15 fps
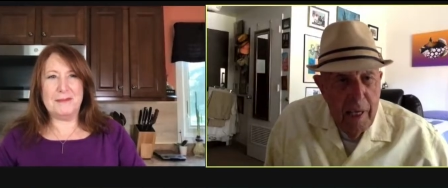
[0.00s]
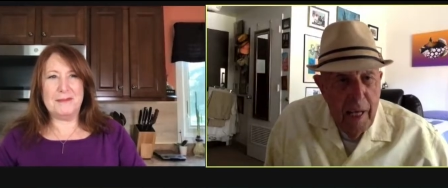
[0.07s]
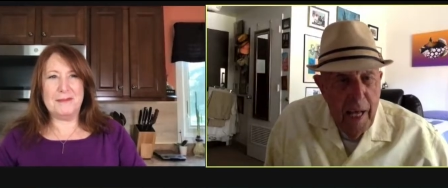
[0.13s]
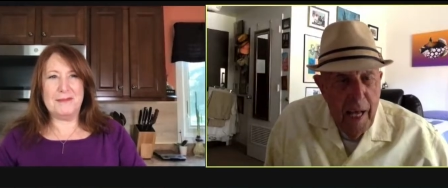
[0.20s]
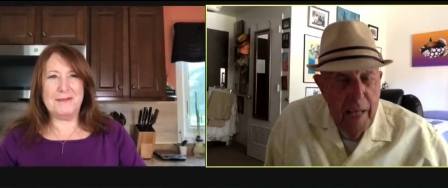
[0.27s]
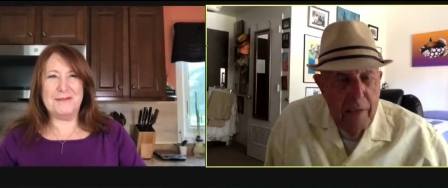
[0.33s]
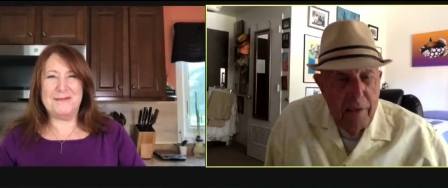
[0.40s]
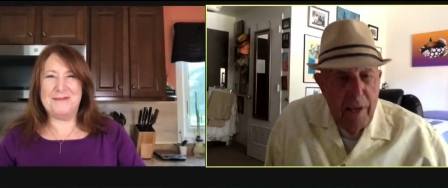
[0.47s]

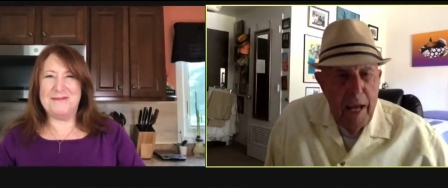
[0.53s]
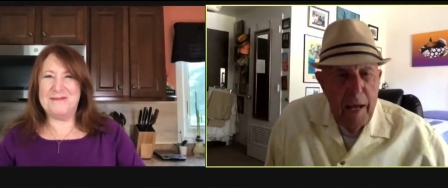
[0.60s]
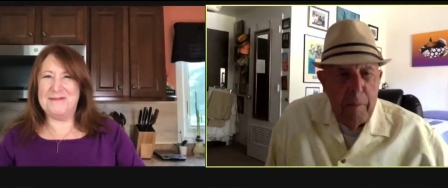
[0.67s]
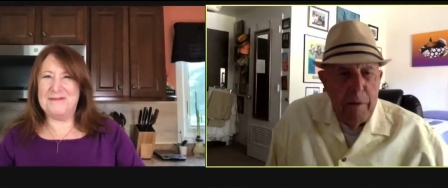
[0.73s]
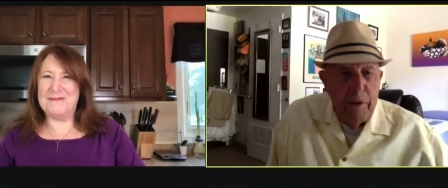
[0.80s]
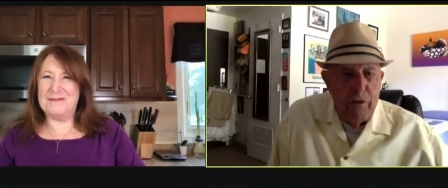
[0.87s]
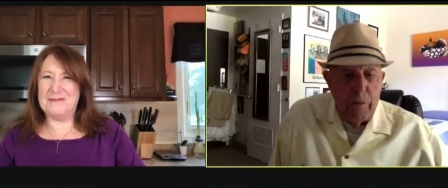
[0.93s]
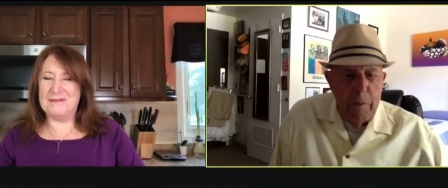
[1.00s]
Speaker 1: And
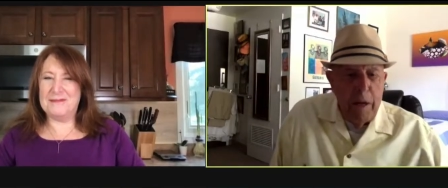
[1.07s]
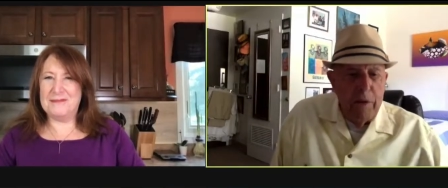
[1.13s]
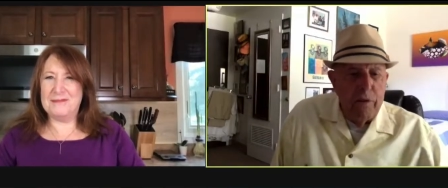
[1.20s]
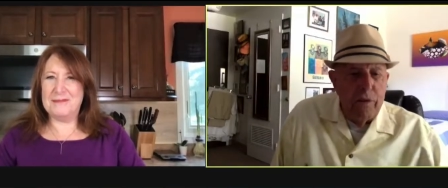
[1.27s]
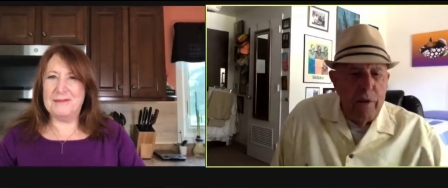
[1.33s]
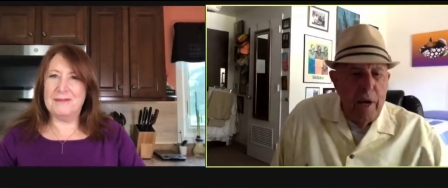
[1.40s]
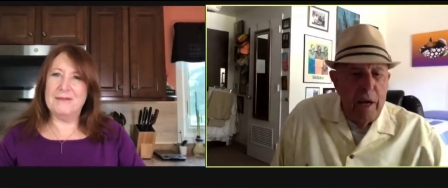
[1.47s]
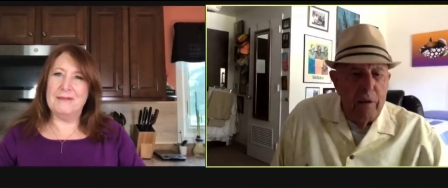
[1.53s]
Tammy
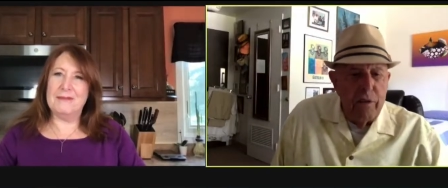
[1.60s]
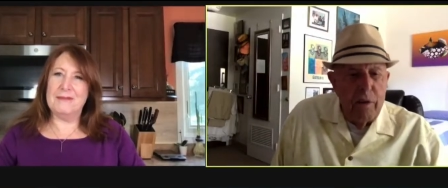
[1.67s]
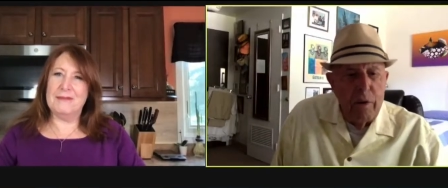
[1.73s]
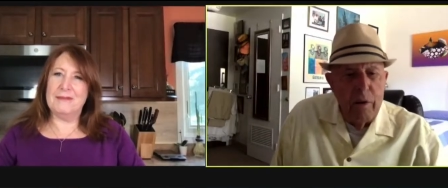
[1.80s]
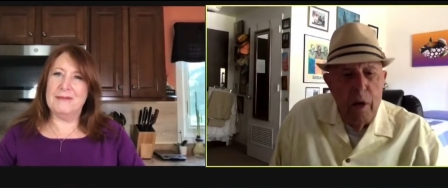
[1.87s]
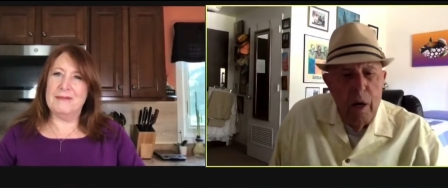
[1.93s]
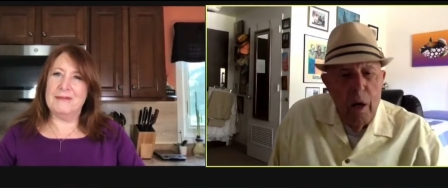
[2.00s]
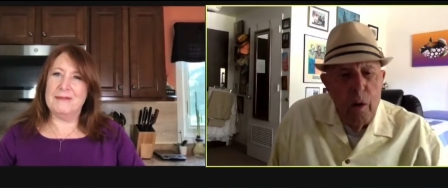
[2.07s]
Spencer has
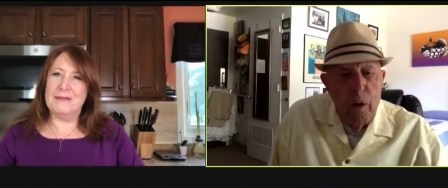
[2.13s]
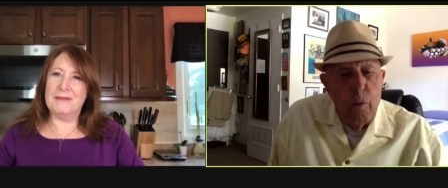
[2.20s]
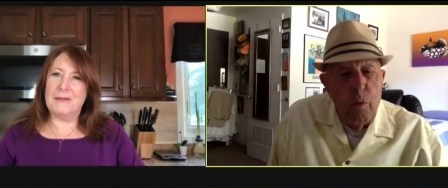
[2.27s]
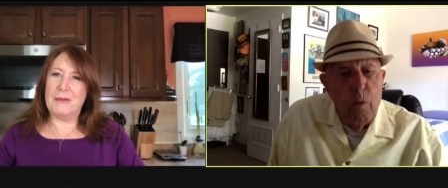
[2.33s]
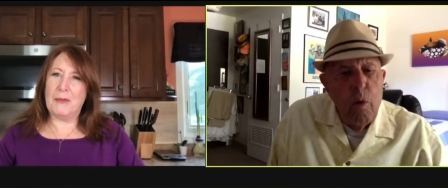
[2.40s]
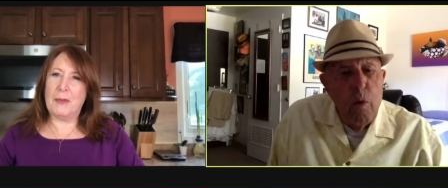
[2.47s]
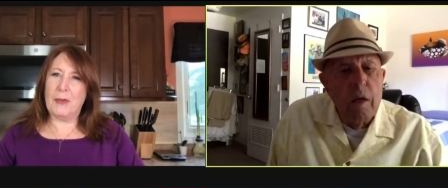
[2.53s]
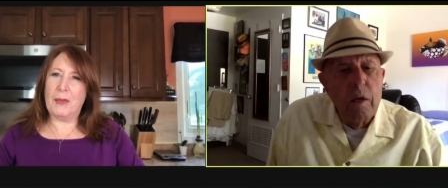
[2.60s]
a
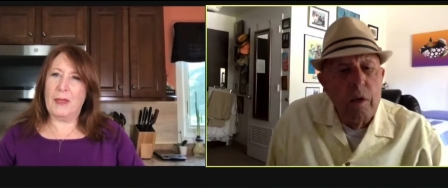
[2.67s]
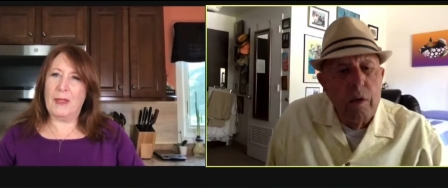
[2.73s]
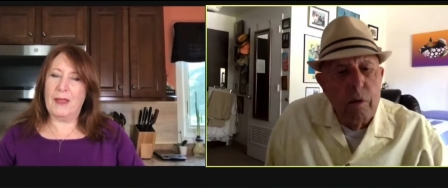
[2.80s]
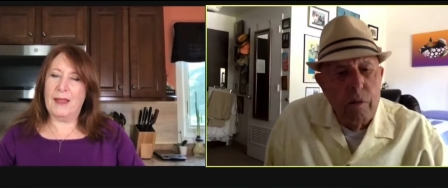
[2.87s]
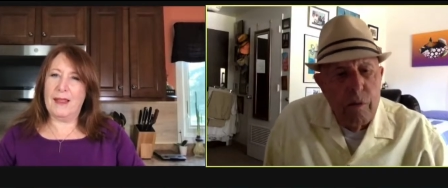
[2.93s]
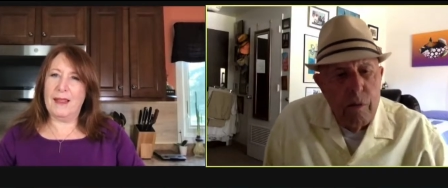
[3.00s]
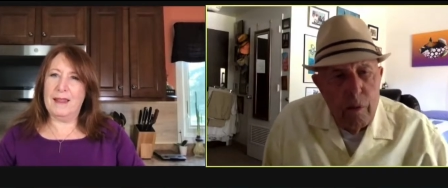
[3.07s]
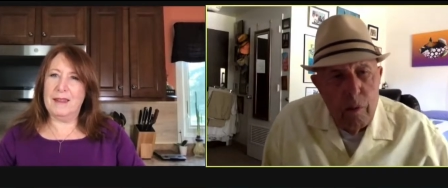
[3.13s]

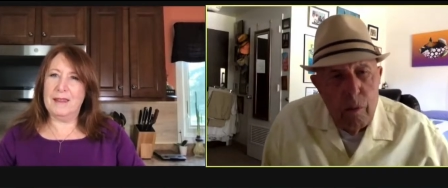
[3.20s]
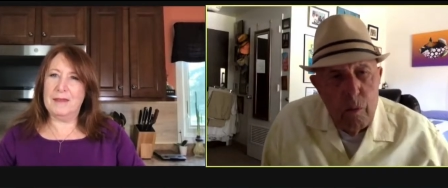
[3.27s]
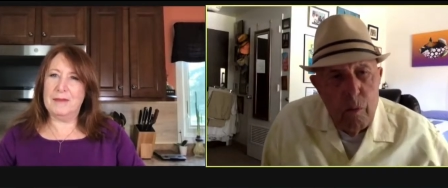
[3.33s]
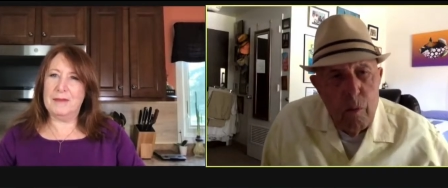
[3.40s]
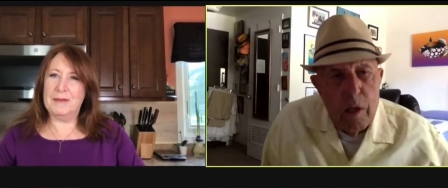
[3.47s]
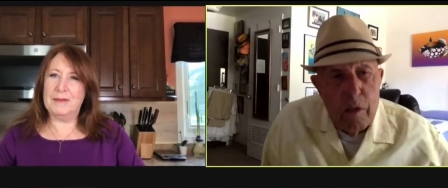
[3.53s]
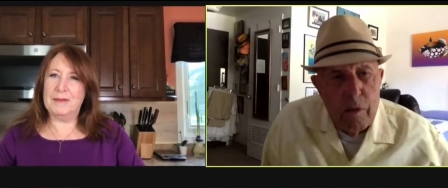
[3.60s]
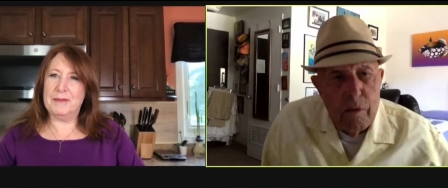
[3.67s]
wonderful,
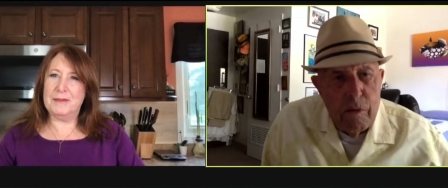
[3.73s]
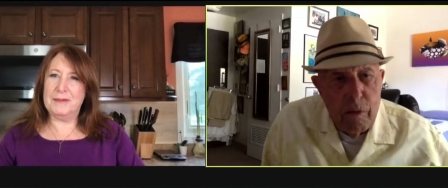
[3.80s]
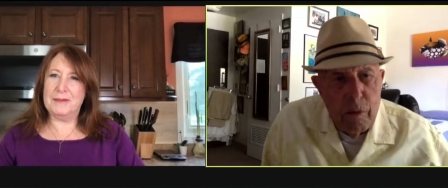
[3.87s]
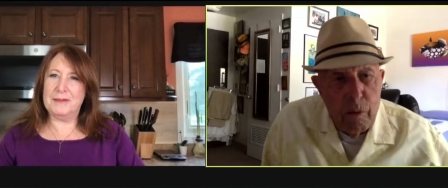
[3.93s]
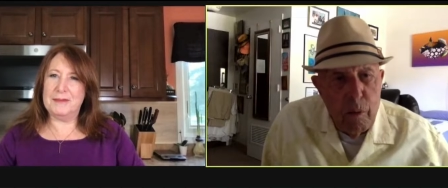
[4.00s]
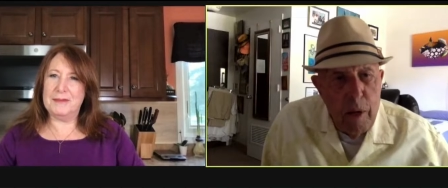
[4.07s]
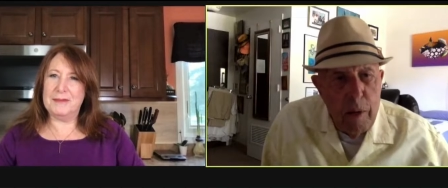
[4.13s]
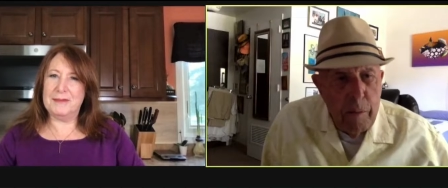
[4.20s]

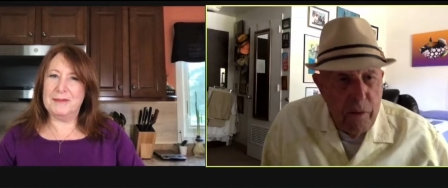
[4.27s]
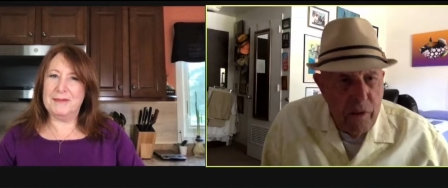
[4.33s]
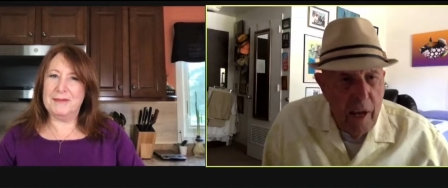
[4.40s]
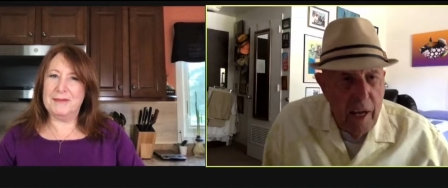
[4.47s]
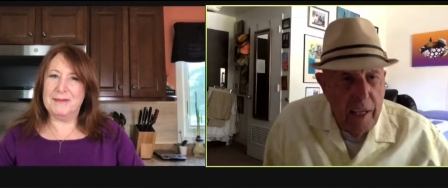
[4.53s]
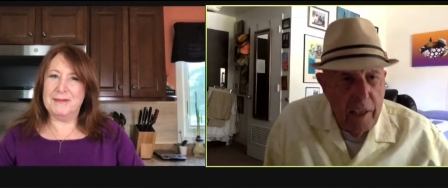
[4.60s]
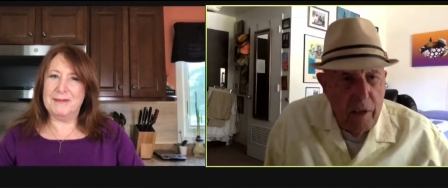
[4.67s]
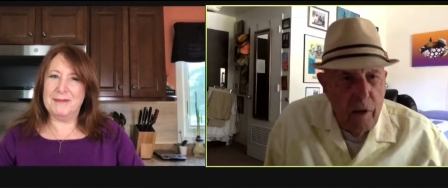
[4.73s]
wonderful
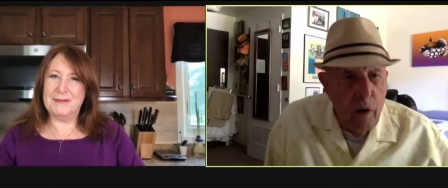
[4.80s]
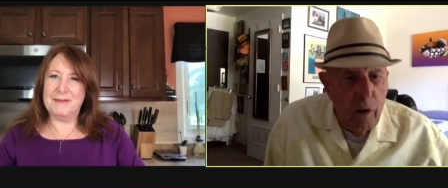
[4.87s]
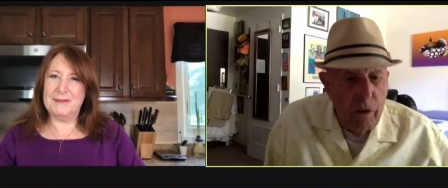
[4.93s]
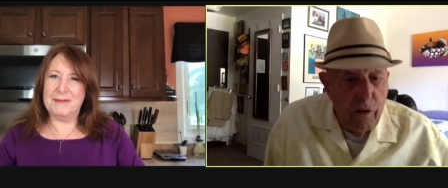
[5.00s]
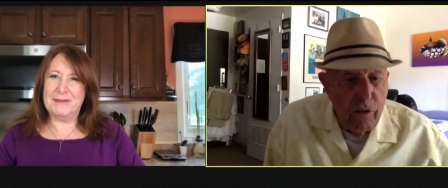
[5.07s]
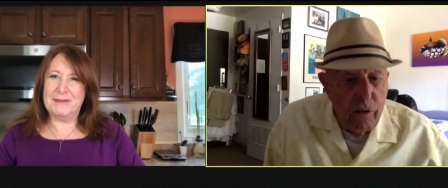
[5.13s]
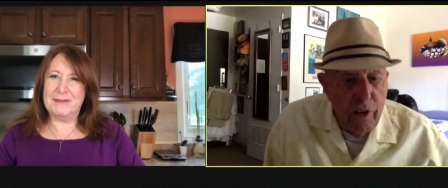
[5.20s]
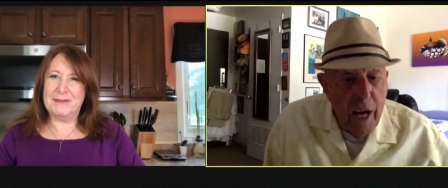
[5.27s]
website
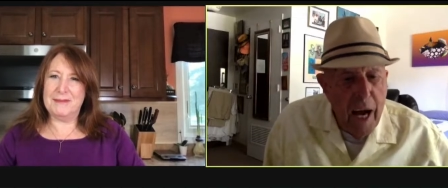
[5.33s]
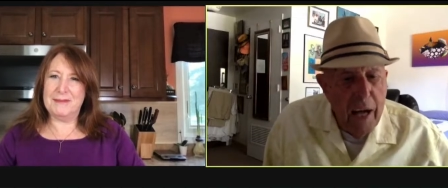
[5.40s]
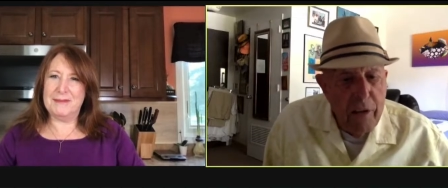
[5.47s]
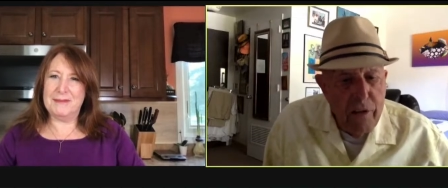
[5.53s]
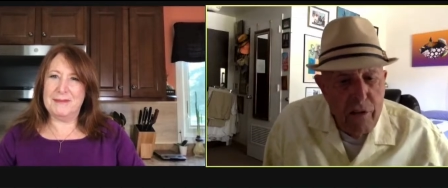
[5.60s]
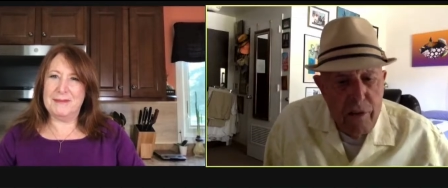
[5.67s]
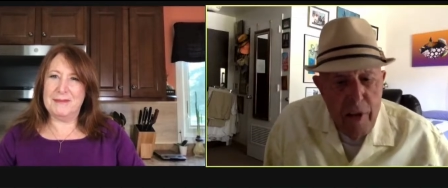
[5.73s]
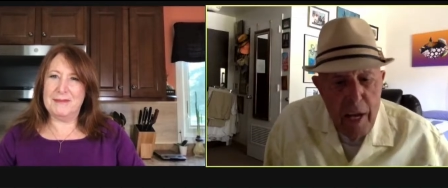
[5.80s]
called
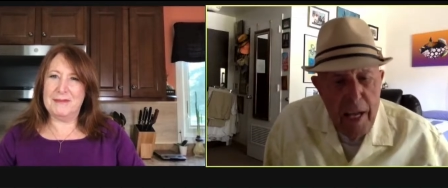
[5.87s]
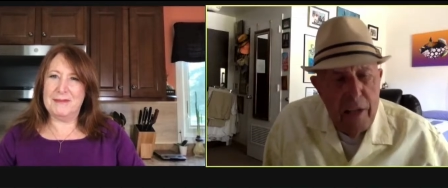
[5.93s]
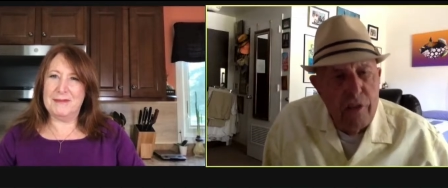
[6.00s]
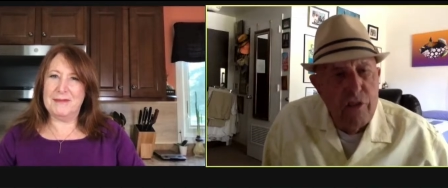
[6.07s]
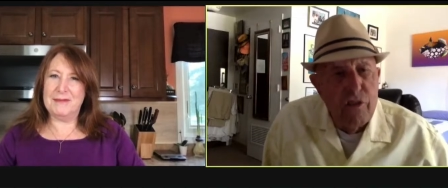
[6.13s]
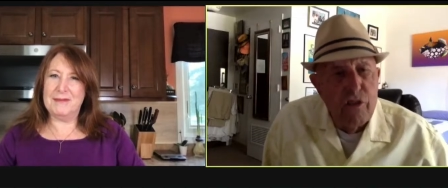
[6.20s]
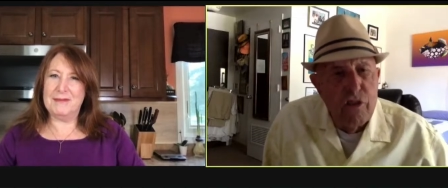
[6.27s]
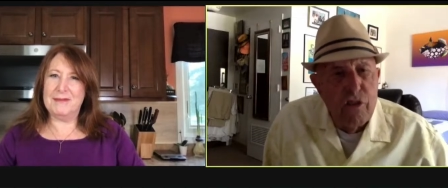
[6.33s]
Scotch and
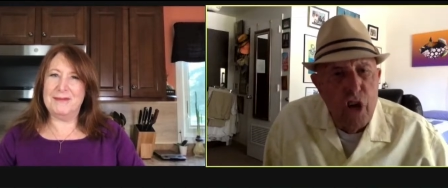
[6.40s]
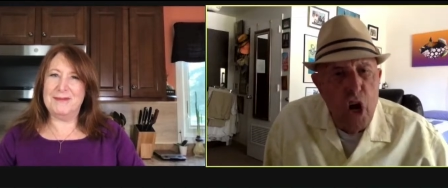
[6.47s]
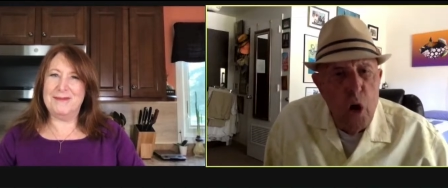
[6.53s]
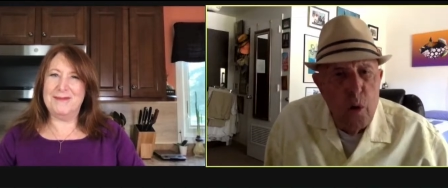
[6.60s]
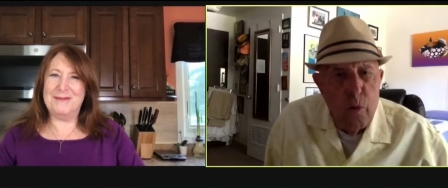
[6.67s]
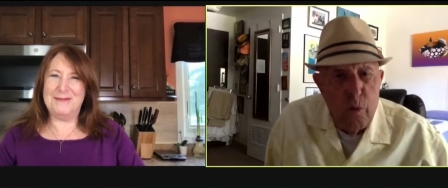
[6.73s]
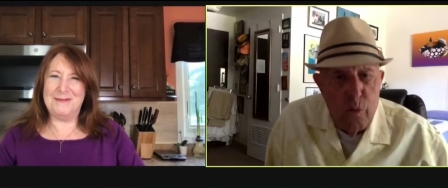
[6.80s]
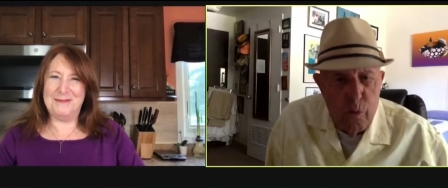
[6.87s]

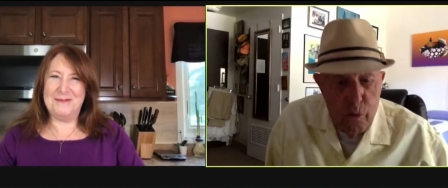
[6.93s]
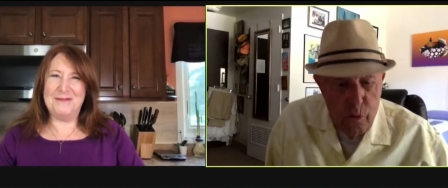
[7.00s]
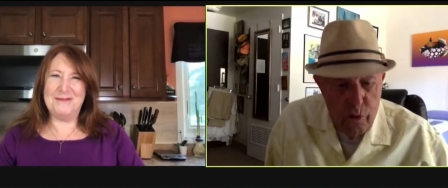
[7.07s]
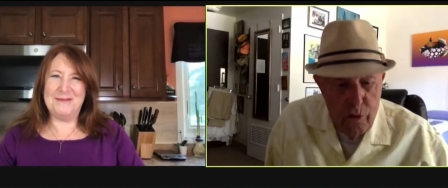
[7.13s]
Scones.